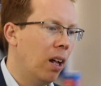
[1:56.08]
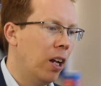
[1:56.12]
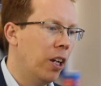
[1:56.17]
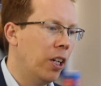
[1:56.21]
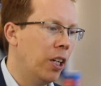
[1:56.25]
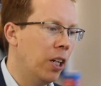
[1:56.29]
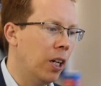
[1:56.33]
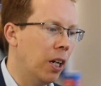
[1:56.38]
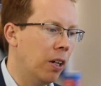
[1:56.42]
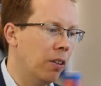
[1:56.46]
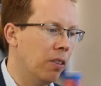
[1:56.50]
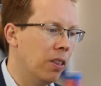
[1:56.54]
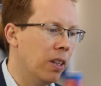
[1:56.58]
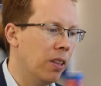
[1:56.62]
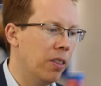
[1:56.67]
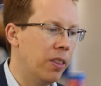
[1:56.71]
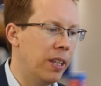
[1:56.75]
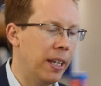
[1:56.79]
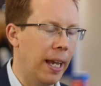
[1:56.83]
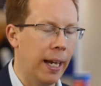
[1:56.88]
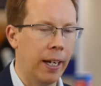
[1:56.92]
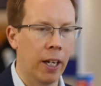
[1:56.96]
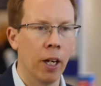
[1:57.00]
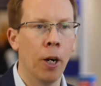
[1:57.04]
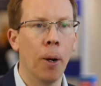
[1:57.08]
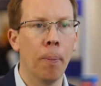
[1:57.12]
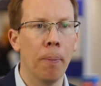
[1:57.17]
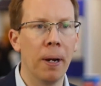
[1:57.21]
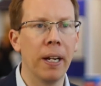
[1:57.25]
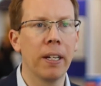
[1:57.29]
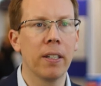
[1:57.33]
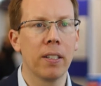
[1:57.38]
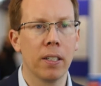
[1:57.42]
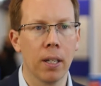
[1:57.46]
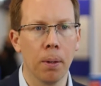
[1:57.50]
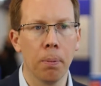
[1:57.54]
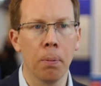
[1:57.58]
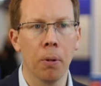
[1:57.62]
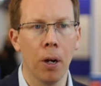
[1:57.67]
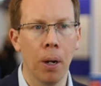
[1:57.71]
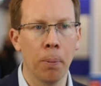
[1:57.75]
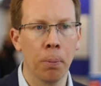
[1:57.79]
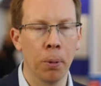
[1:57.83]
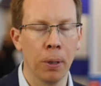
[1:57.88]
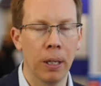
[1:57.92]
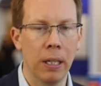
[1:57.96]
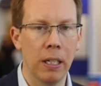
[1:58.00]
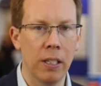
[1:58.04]
the economics are
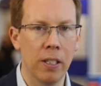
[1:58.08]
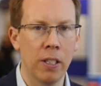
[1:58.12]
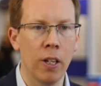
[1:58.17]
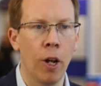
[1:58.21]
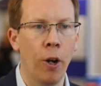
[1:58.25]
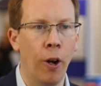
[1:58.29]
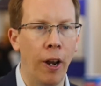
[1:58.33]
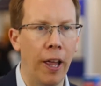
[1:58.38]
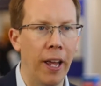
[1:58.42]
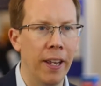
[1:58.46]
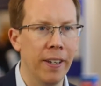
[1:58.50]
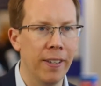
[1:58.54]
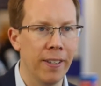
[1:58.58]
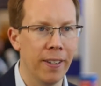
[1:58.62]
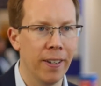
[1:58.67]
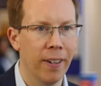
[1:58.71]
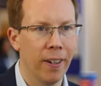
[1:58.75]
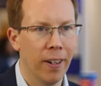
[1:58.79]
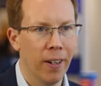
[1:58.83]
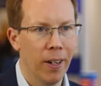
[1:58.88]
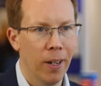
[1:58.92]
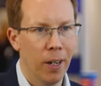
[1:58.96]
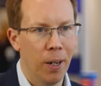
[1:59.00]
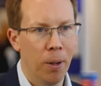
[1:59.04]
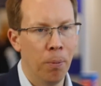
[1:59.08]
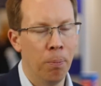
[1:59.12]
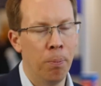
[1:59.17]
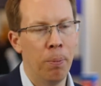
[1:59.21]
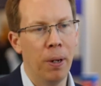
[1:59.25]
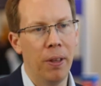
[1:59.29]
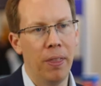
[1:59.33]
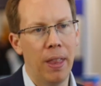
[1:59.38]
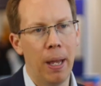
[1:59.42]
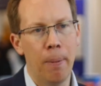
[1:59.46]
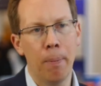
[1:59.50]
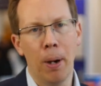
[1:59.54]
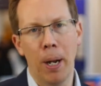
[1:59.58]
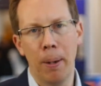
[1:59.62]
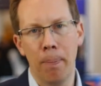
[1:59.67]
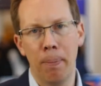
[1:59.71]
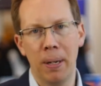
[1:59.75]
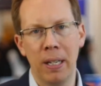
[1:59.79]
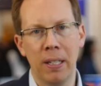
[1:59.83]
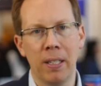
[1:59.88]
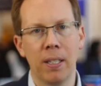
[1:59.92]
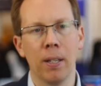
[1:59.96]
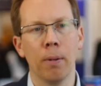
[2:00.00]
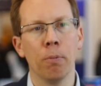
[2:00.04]
pretty solid, but there might
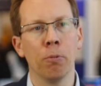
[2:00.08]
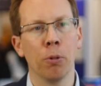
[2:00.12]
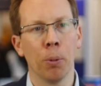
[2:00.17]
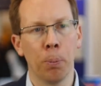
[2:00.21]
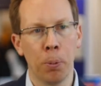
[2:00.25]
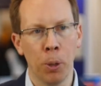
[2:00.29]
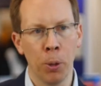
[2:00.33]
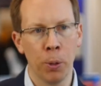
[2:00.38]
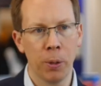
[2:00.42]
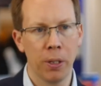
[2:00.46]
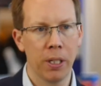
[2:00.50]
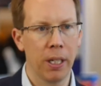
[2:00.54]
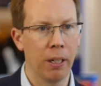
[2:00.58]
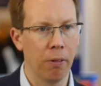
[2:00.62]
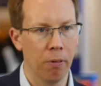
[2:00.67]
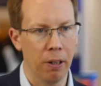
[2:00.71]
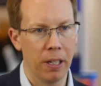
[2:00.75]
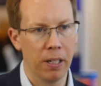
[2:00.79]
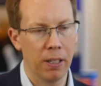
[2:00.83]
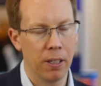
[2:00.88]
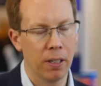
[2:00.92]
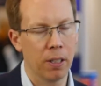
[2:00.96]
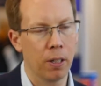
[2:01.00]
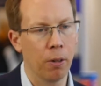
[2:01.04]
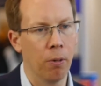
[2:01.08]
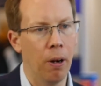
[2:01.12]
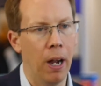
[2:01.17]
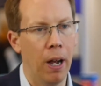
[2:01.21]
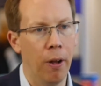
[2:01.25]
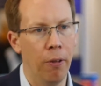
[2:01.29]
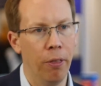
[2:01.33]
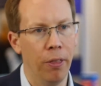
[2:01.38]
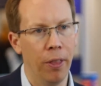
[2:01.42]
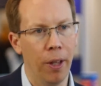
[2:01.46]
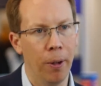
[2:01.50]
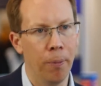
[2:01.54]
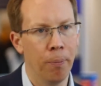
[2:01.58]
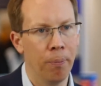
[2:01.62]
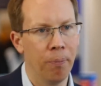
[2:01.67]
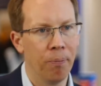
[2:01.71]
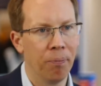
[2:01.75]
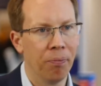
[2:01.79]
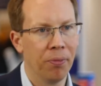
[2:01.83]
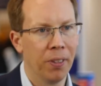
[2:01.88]
be some reporting risks around them.